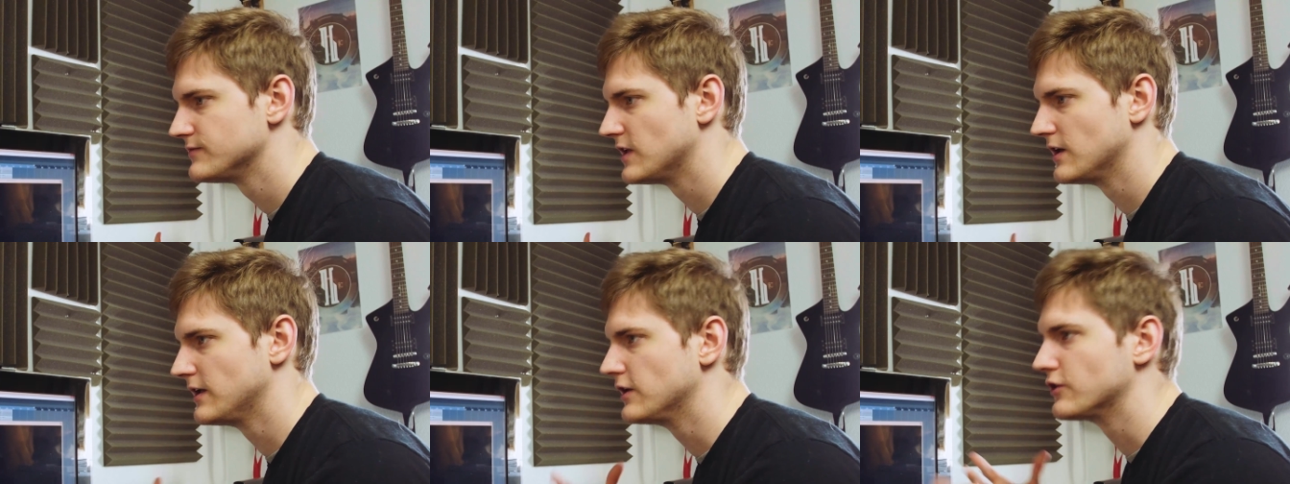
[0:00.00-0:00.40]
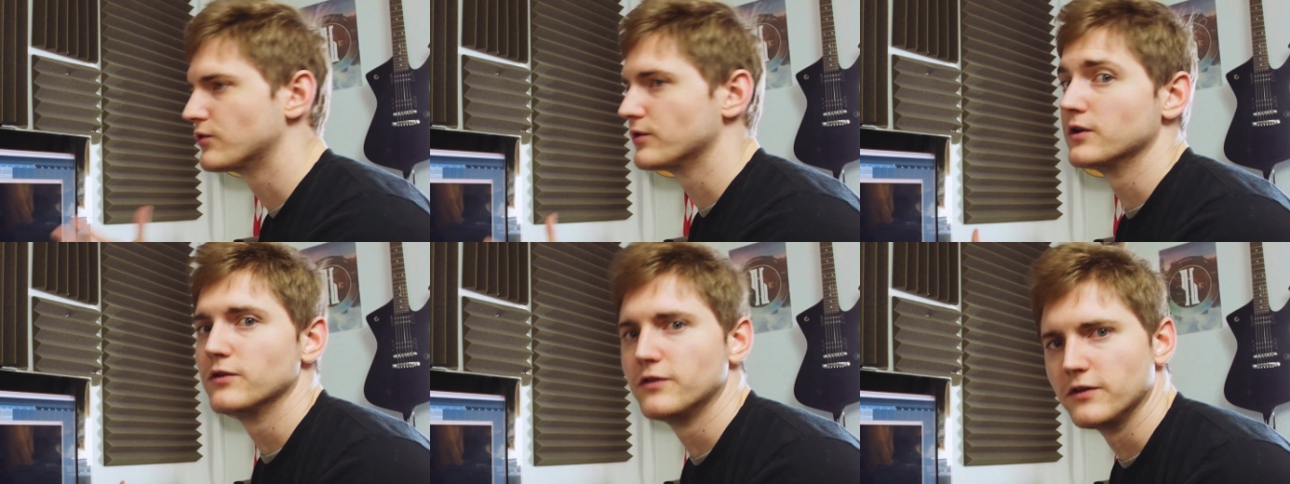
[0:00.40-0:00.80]
that
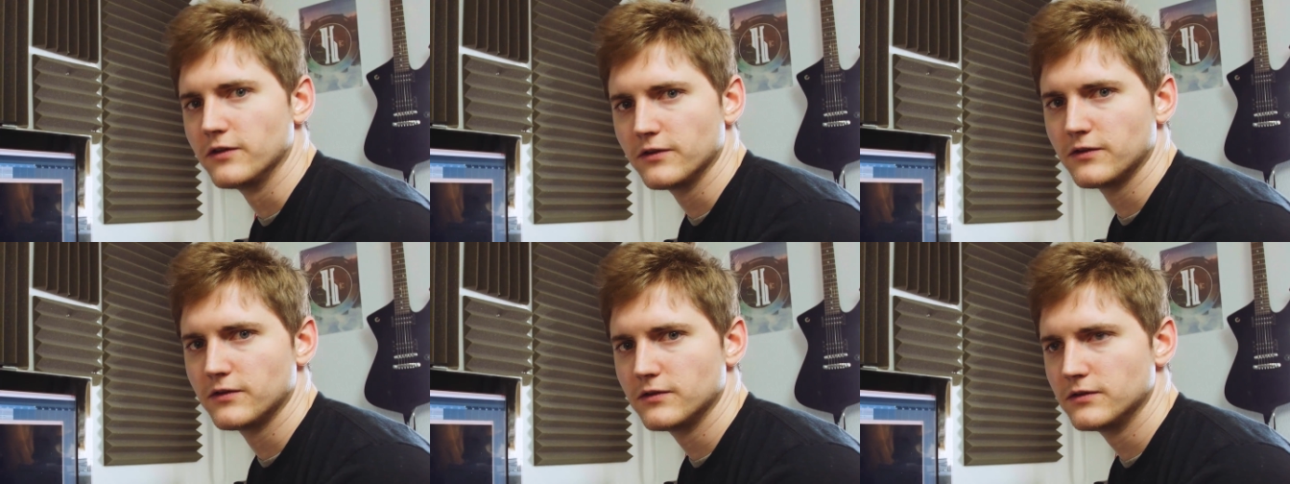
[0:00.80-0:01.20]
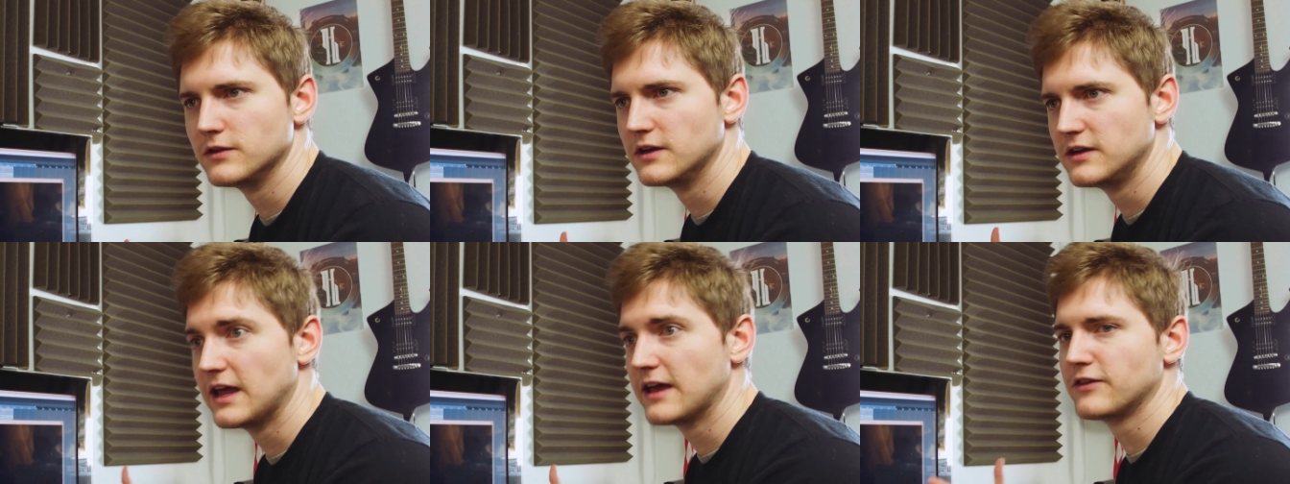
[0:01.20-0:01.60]
introduces
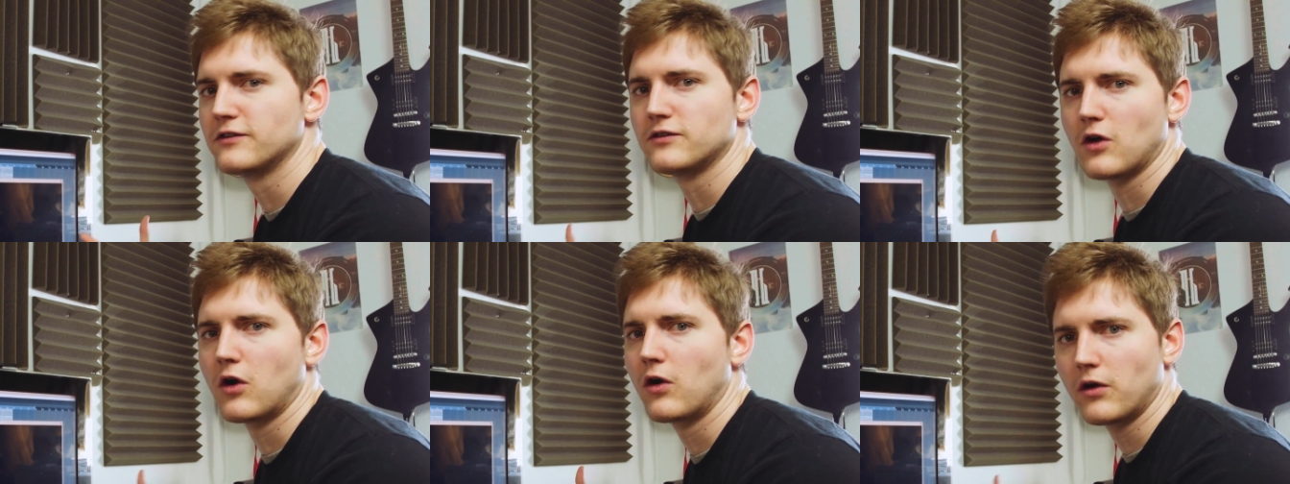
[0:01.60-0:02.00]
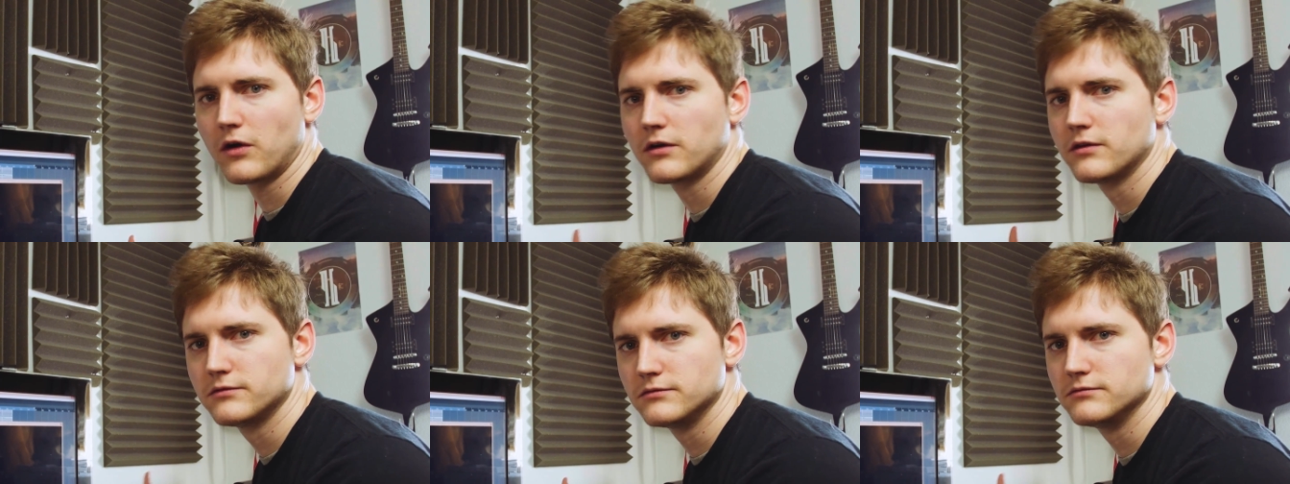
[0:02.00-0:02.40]
the Death Star
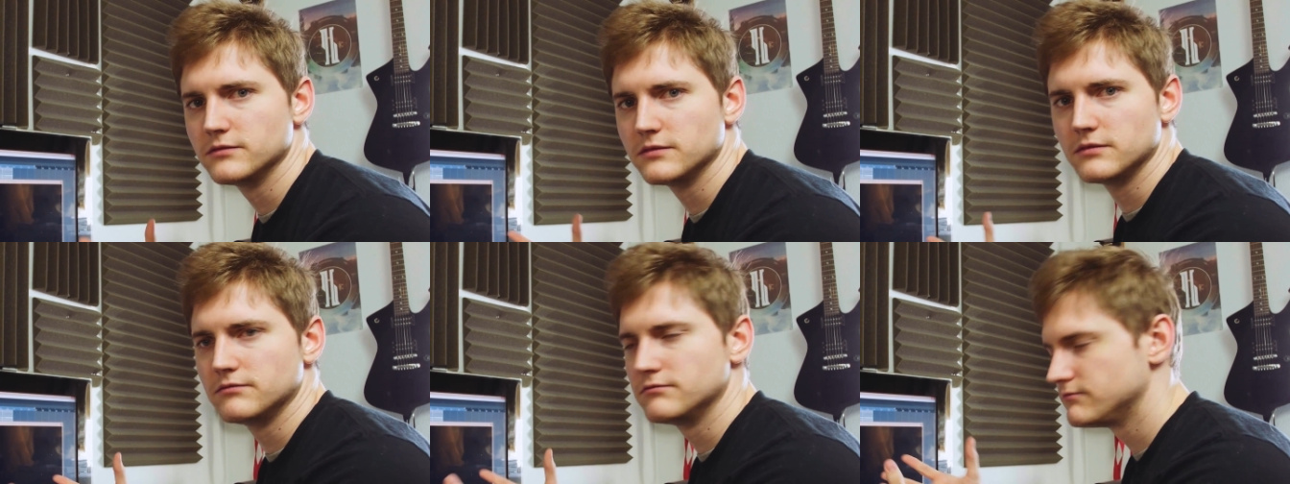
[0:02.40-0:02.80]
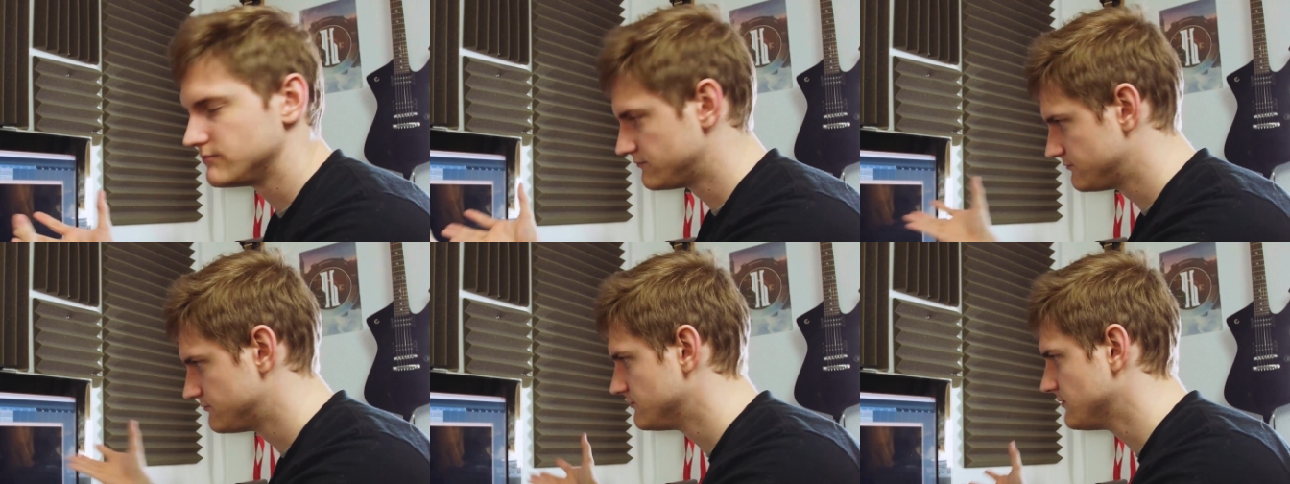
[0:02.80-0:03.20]

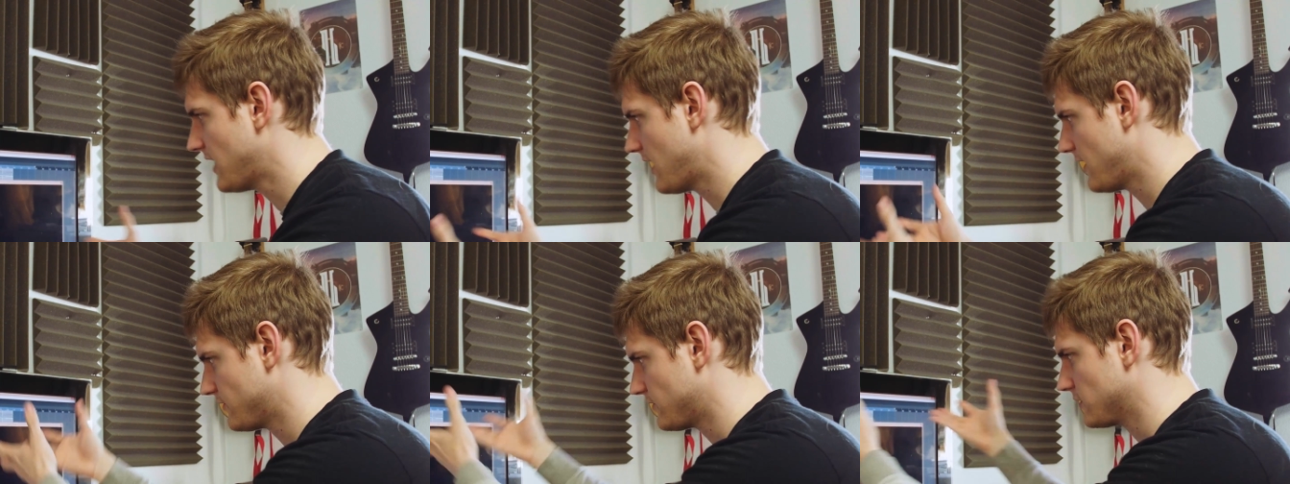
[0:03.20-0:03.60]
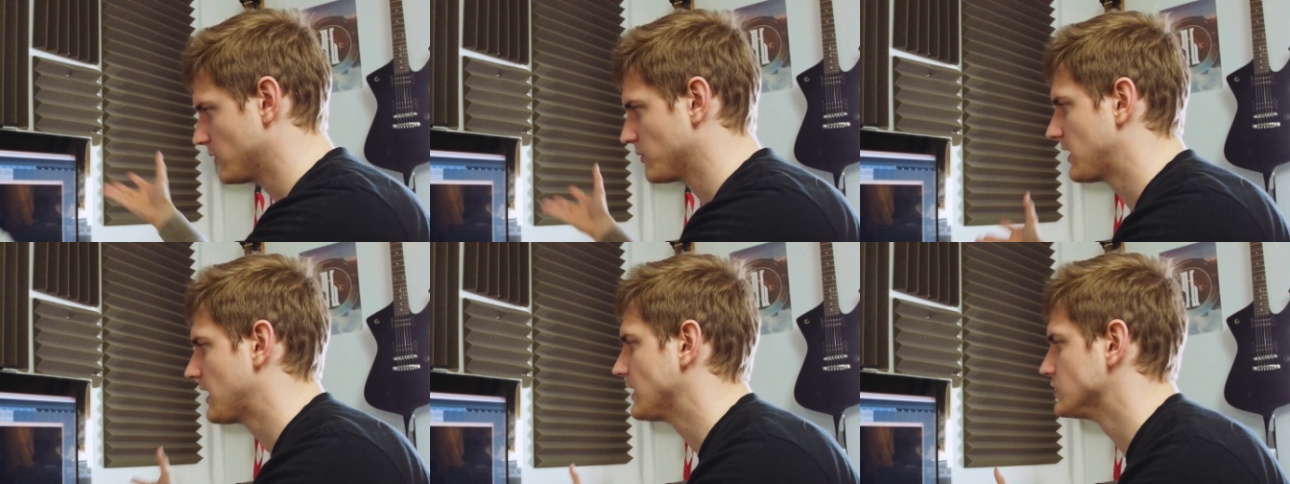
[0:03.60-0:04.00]
as a
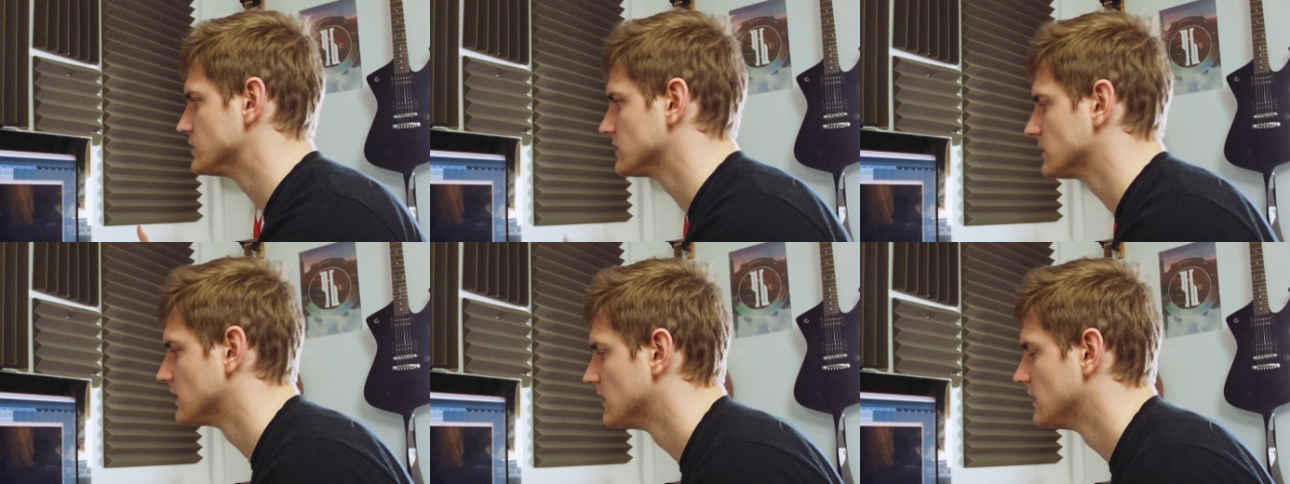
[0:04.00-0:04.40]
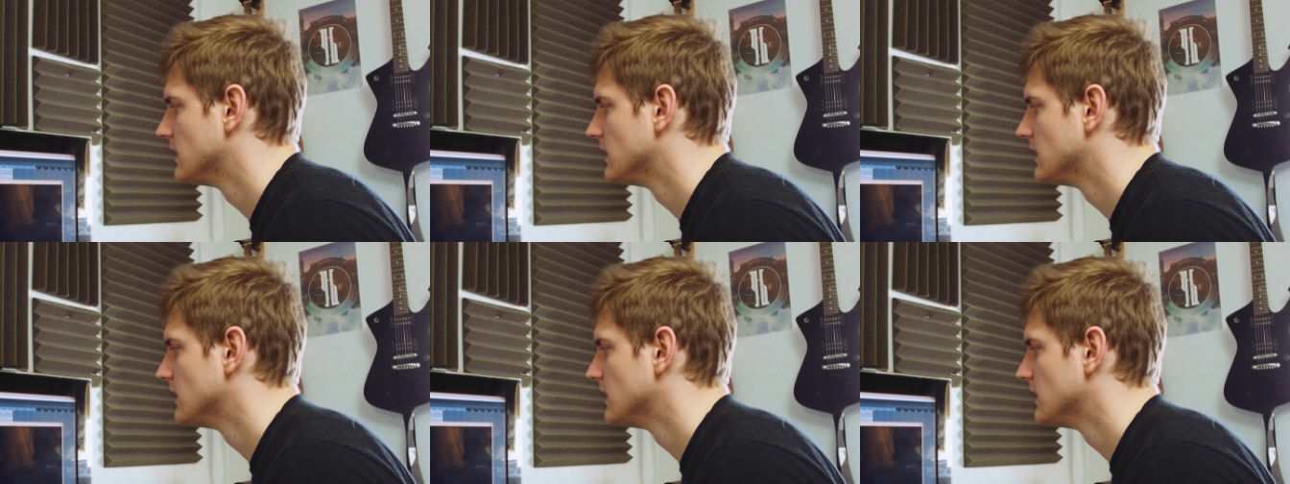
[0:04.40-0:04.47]
location.